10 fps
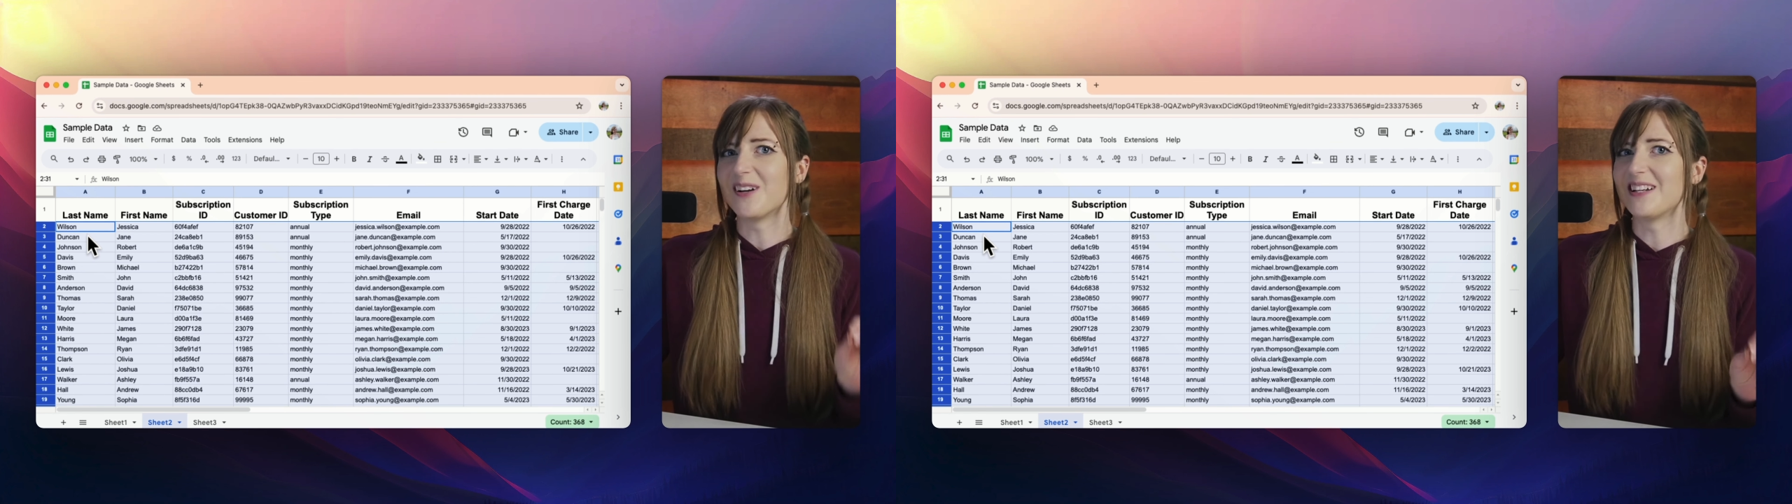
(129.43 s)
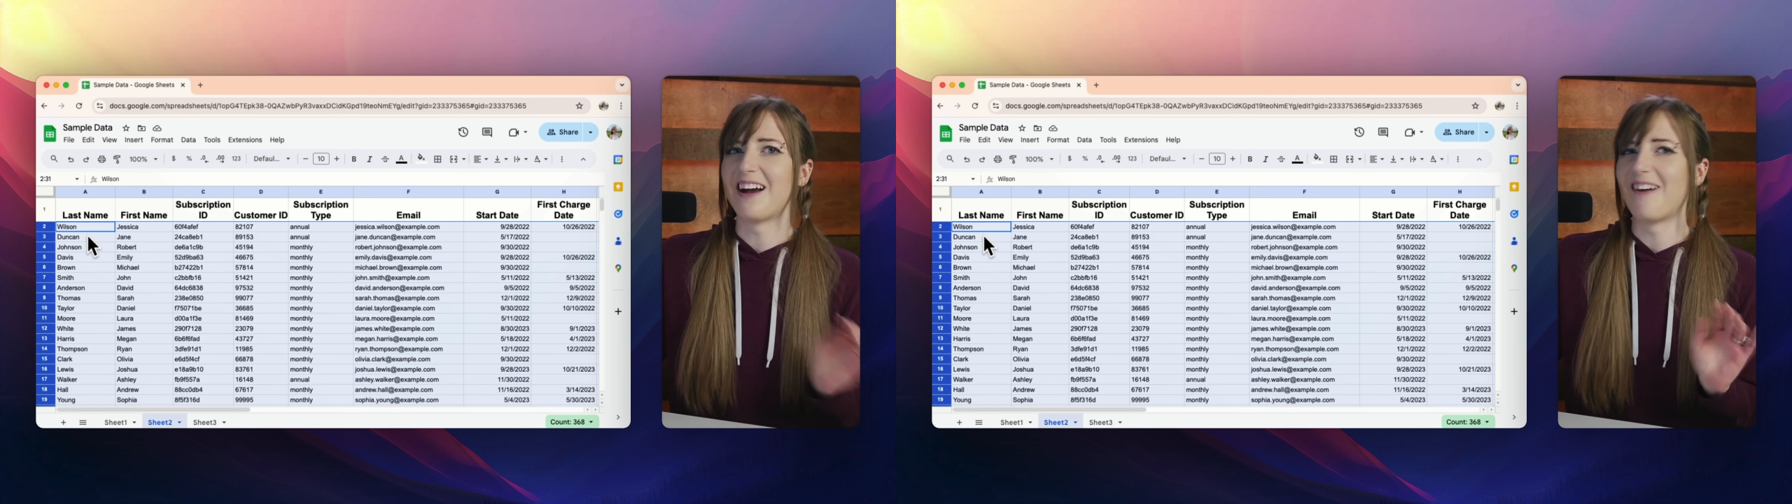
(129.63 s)

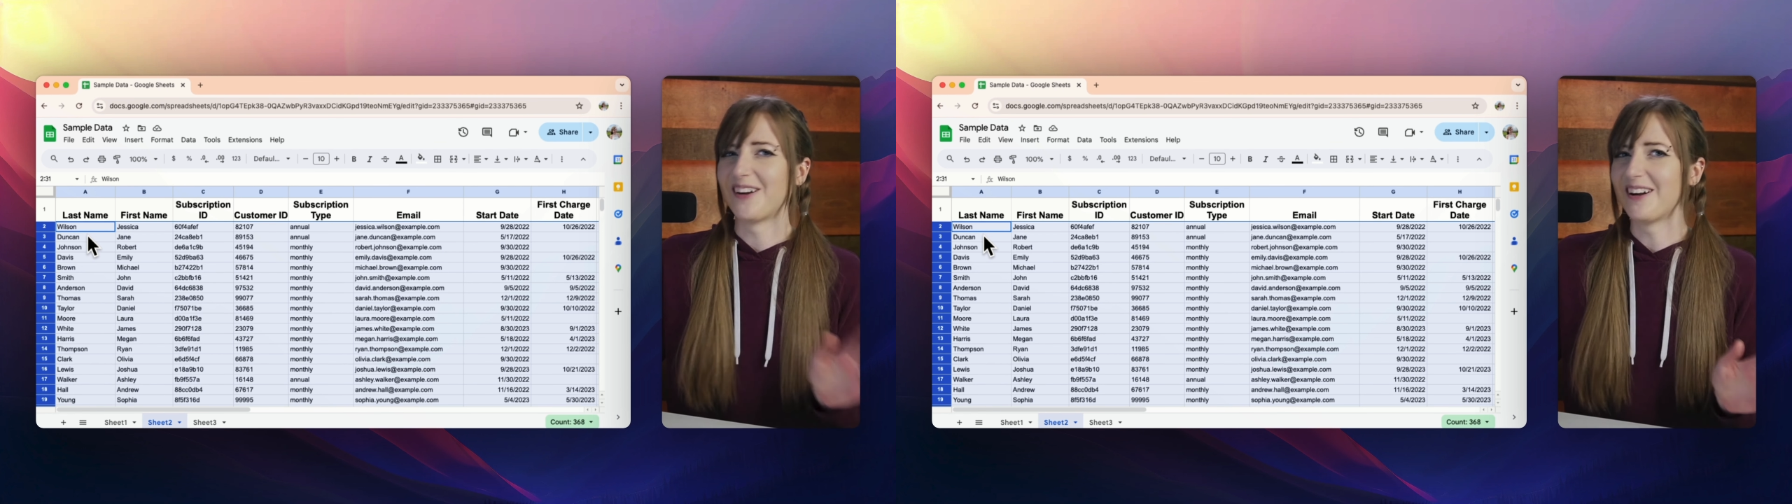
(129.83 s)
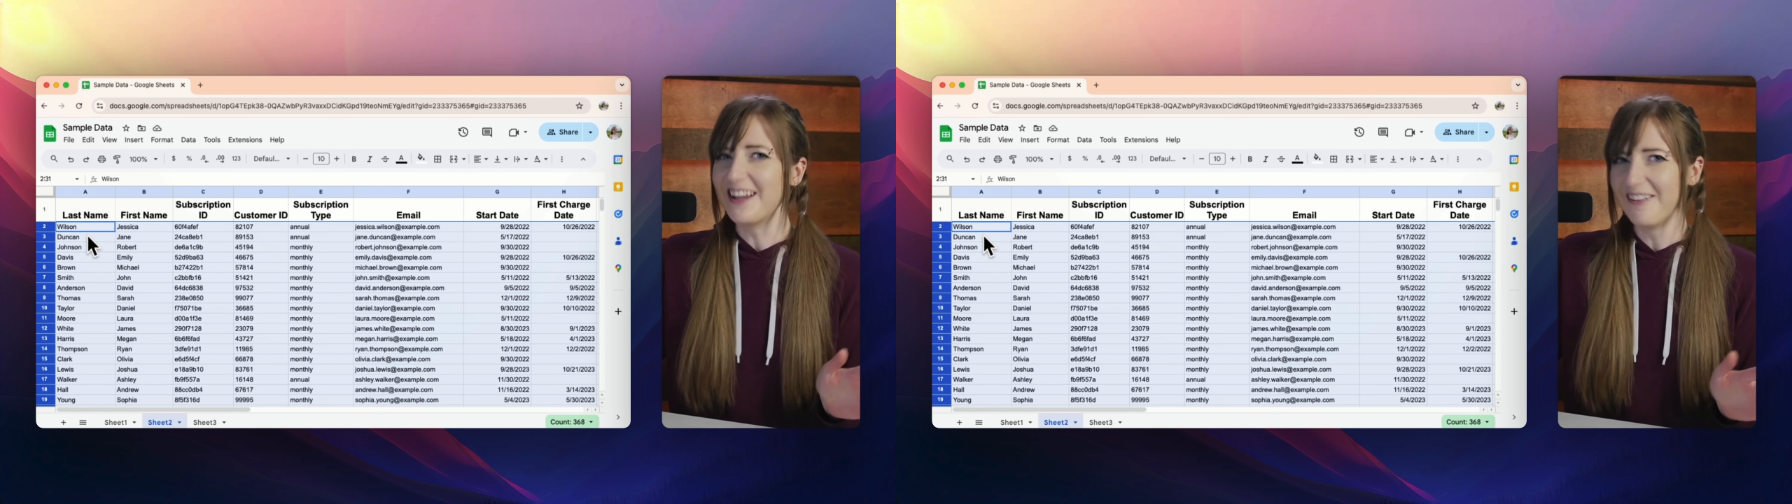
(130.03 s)
but not
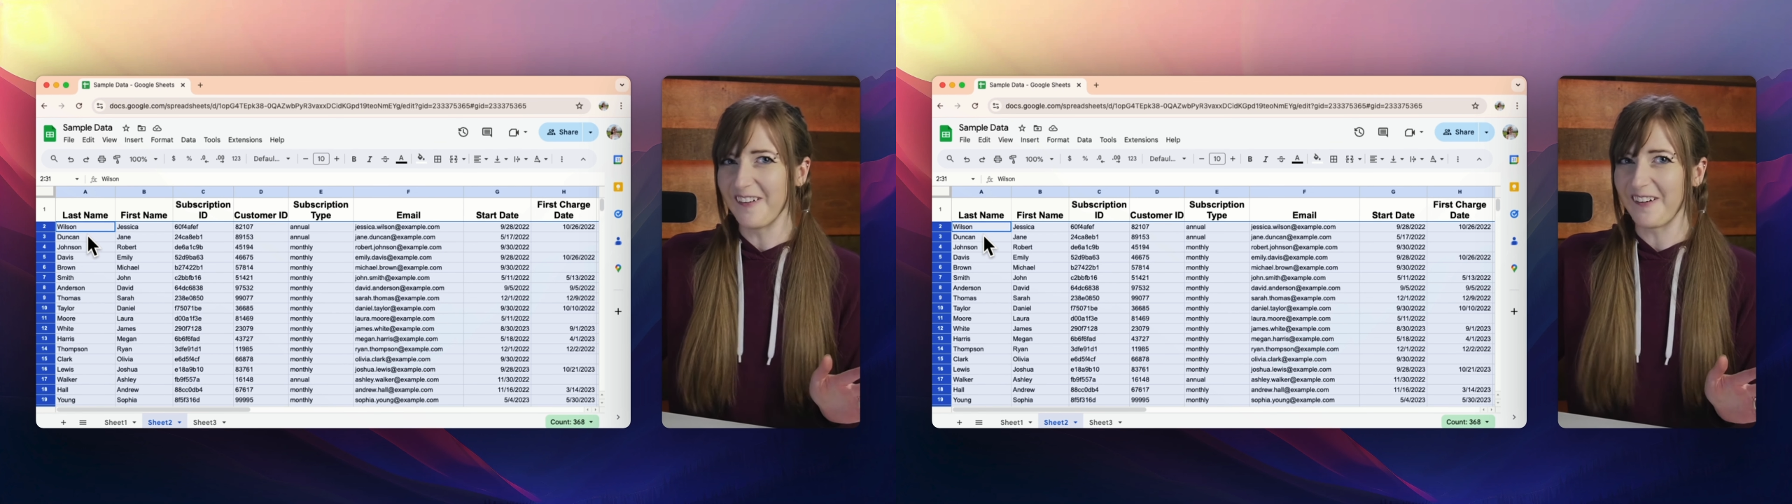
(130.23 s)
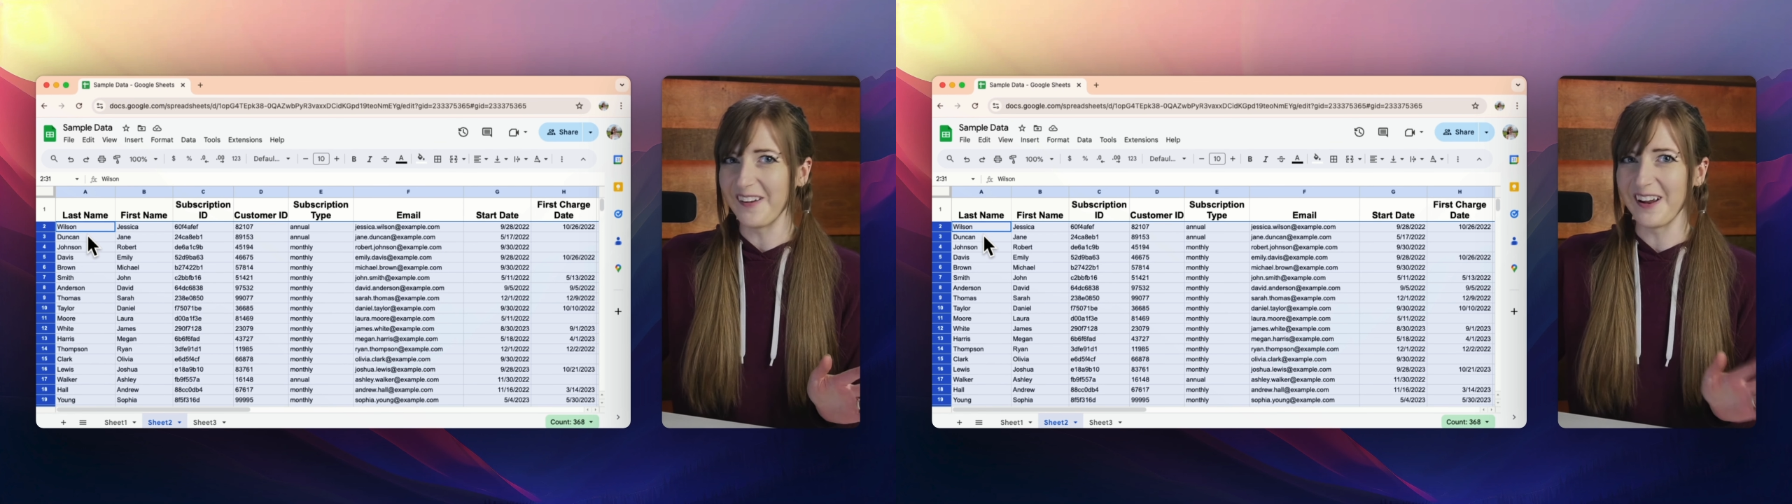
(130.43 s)
very
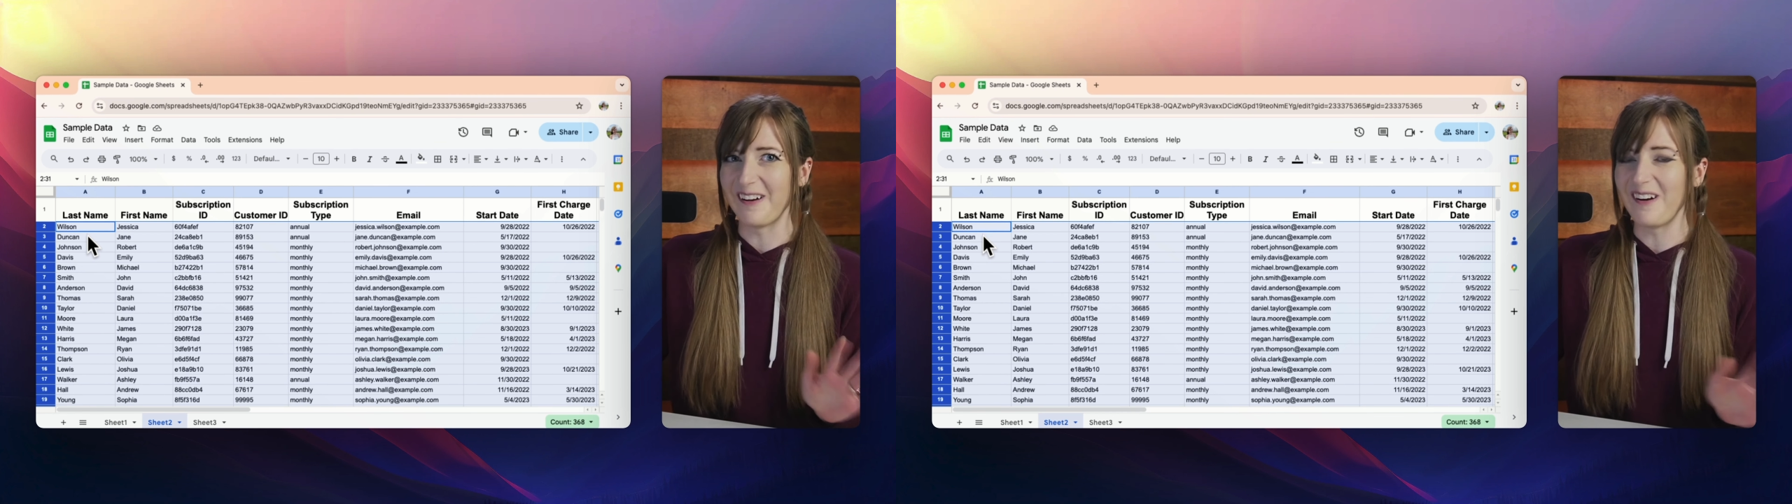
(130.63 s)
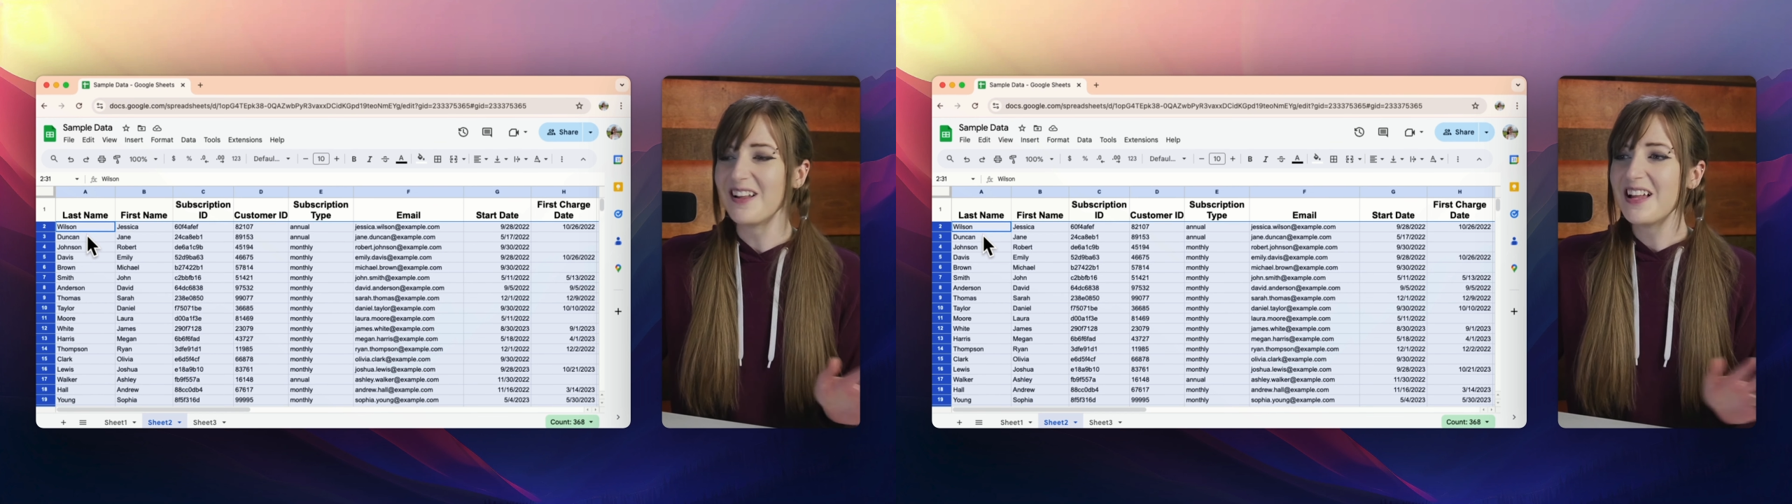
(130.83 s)
difficult at
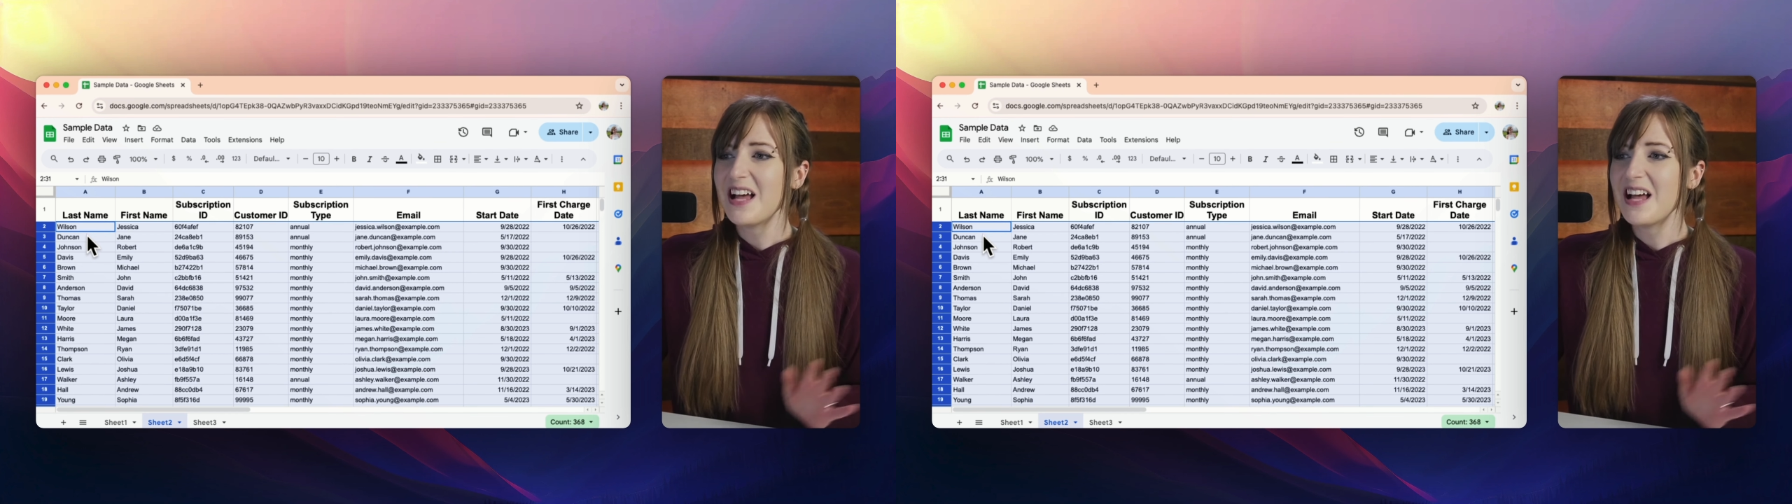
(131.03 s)
all.